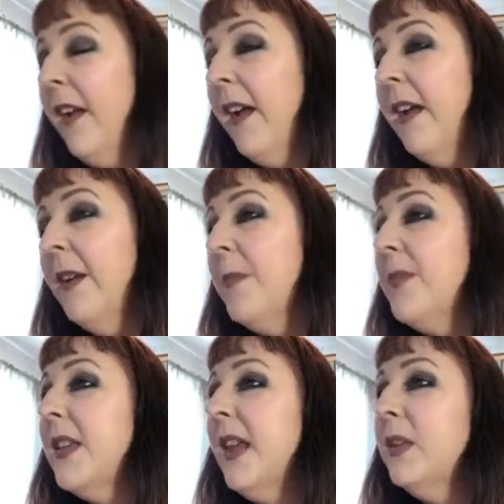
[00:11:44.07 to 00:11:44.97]

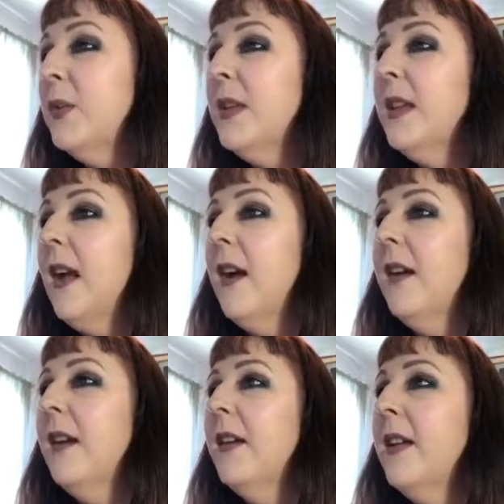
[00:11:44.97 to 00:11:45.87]
The next one
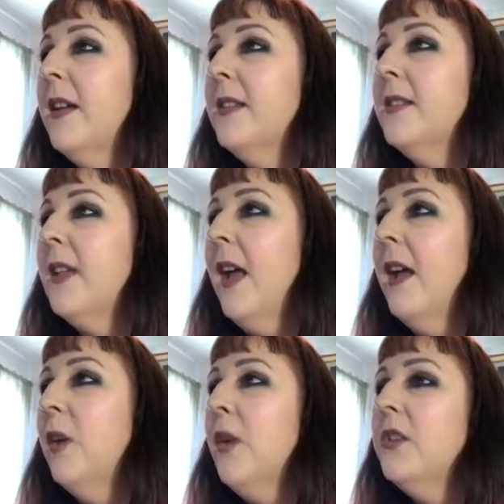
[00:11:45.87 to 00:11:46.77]
is
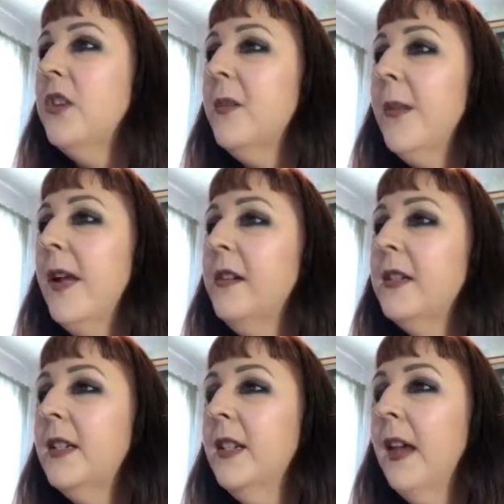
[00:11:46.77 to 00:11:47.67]
a question
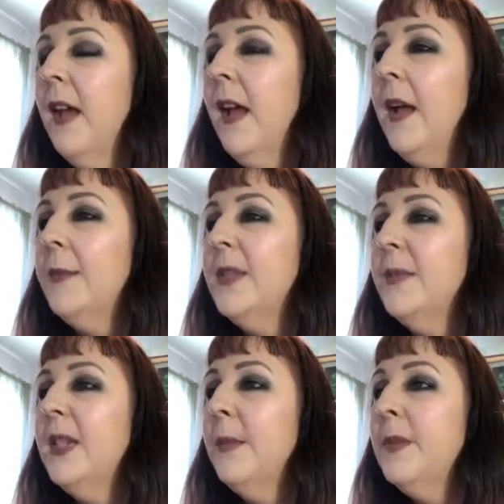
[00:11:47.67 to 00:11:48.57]
about
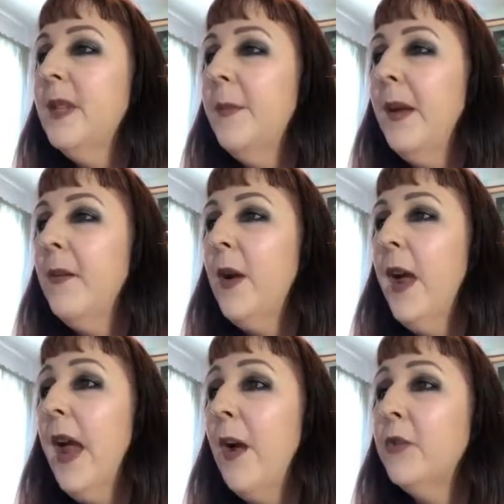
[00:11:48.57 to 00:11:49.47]
some tips about
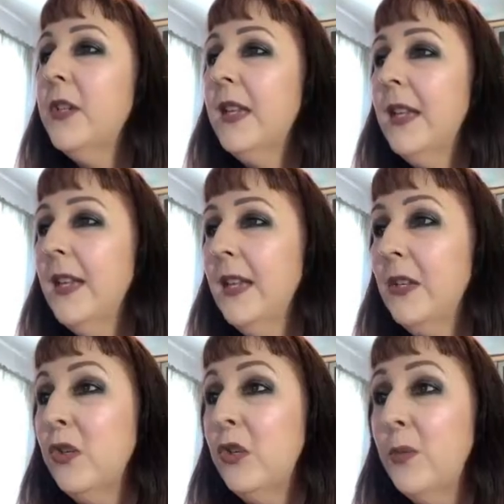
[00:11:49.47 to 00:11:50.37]
how to get
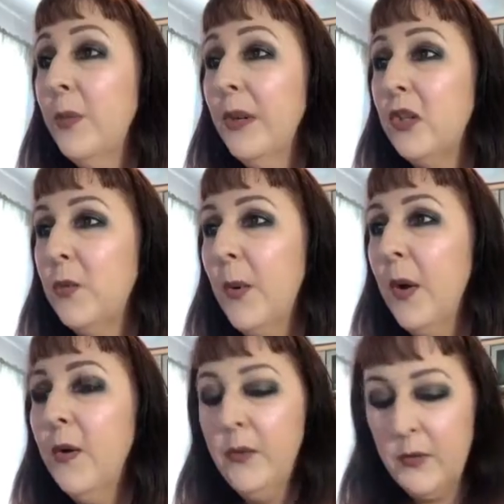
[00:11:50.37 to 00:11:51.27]
into bridge
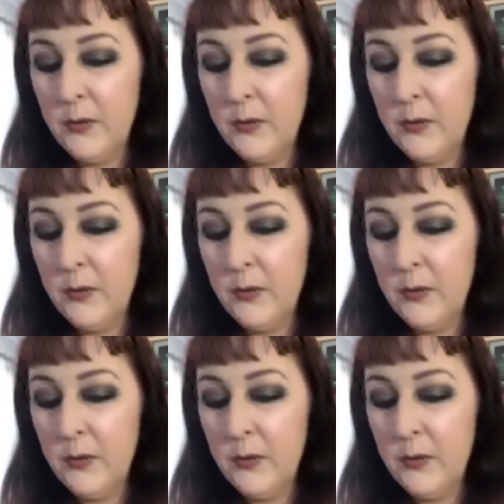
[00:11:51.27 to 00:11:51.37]
pose.